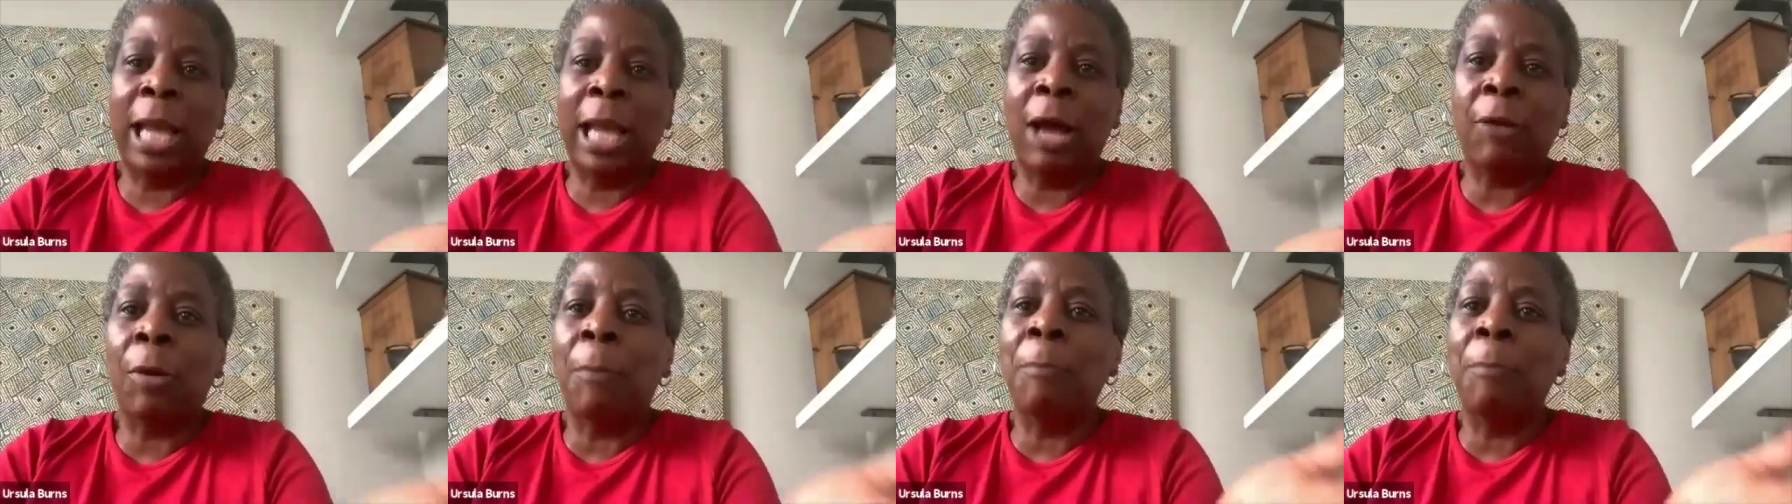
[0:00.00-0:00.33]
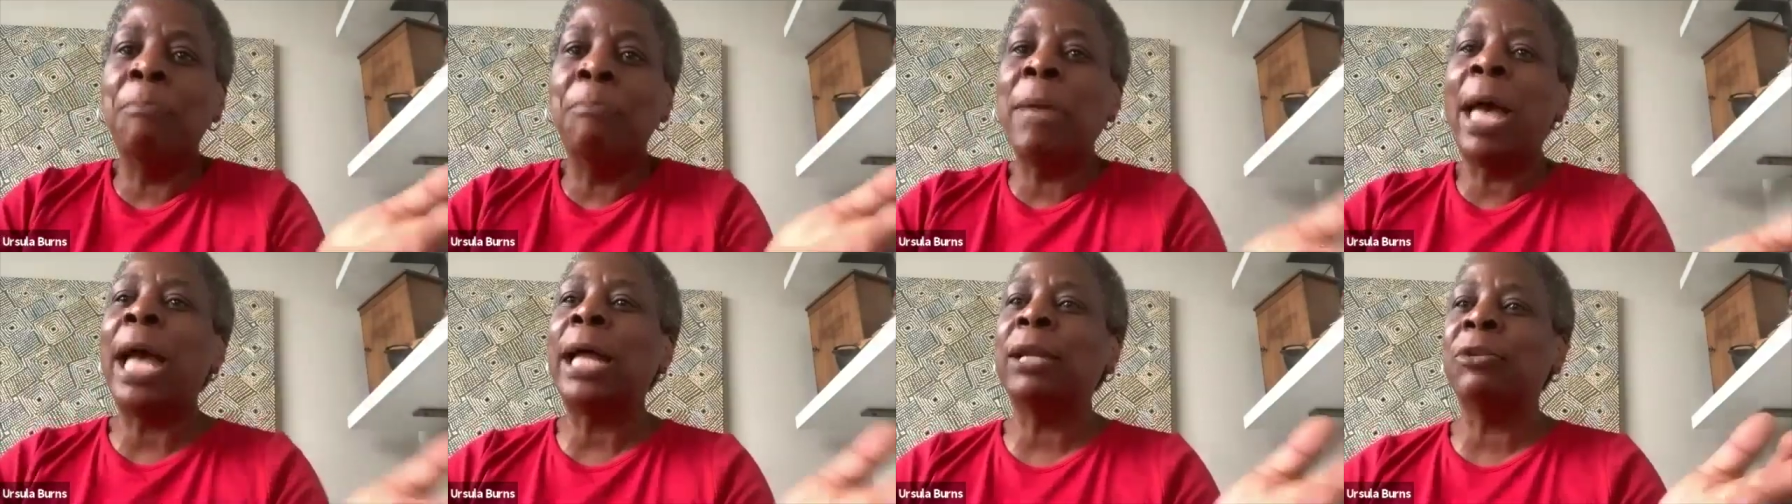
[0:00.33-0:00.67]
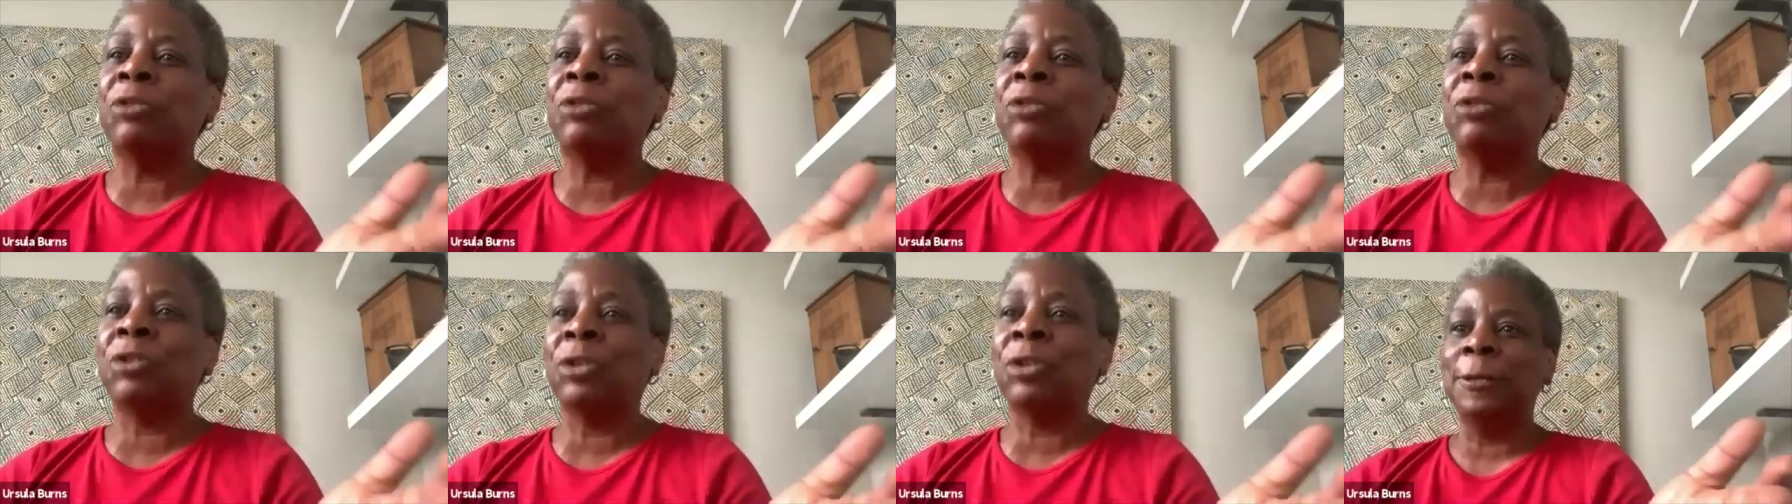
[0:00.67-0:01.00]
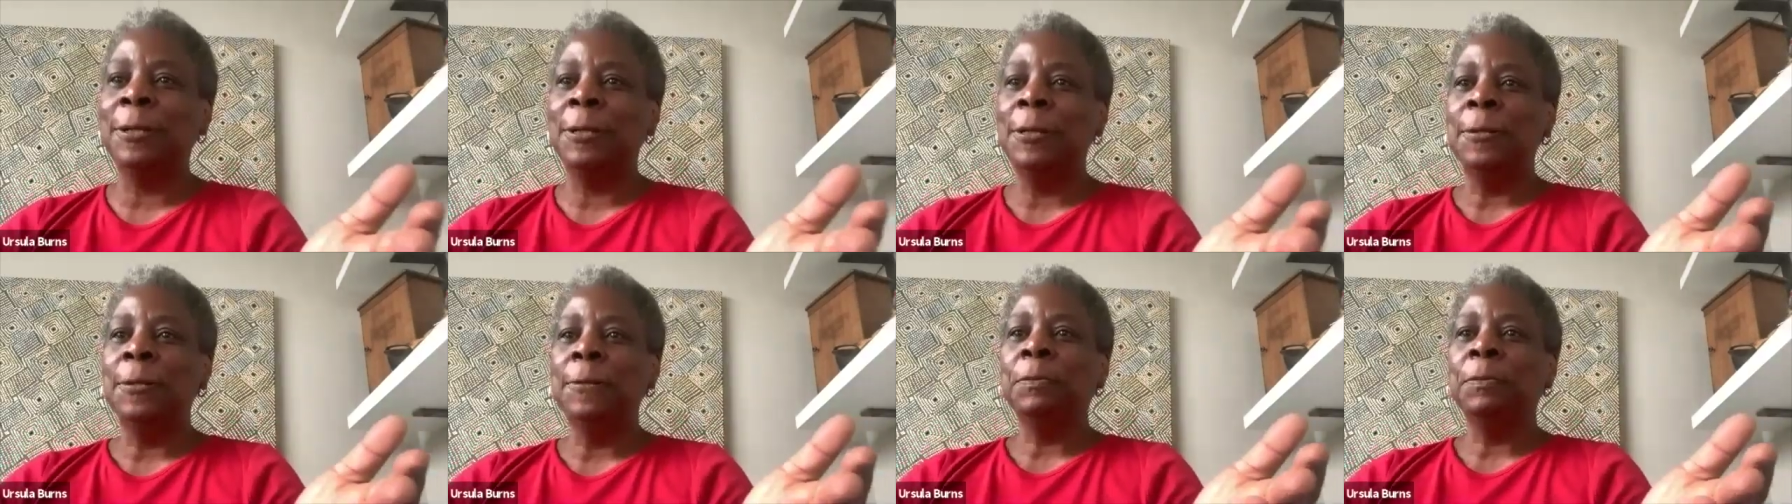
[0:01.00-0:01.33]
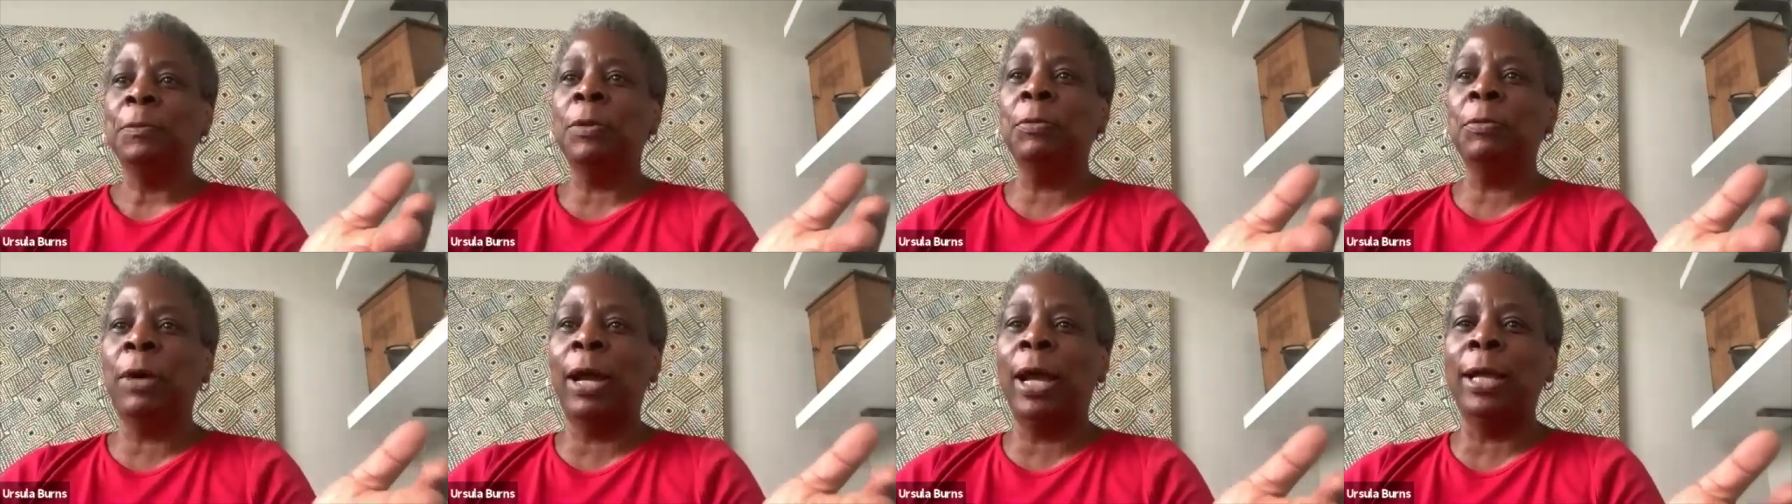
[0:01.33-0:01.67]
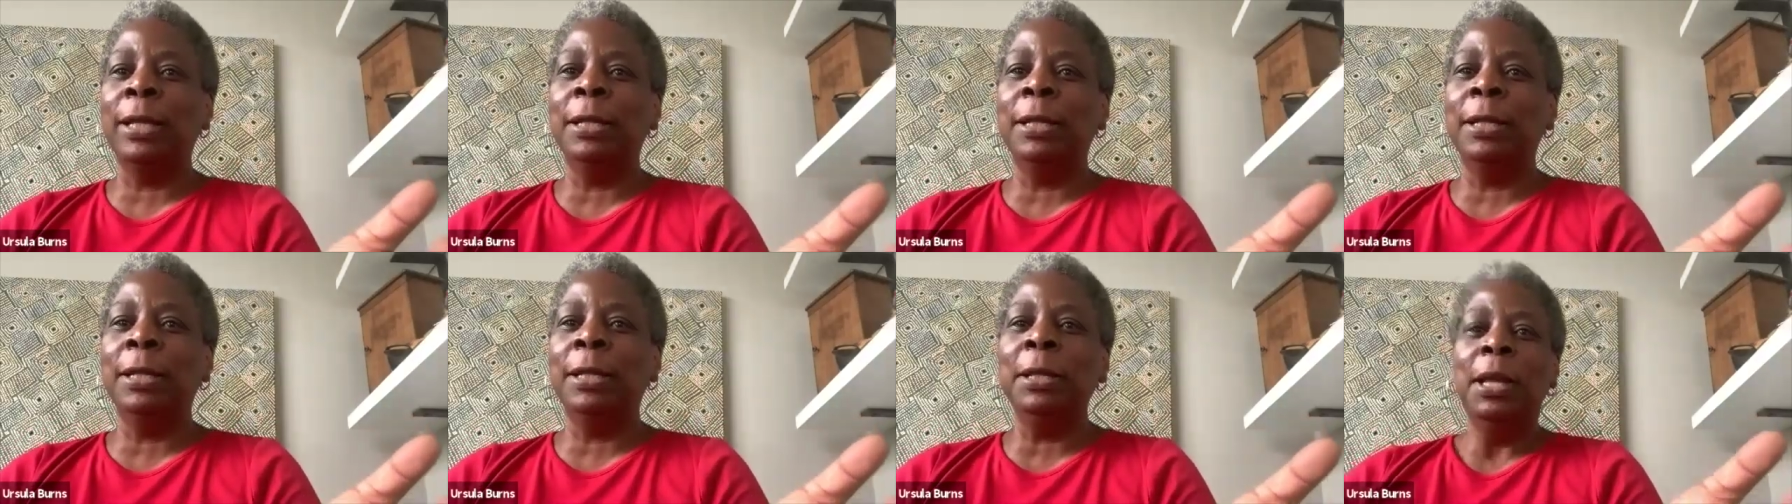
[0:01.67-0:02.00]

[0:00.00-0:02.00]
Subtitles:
out. Imagine, right?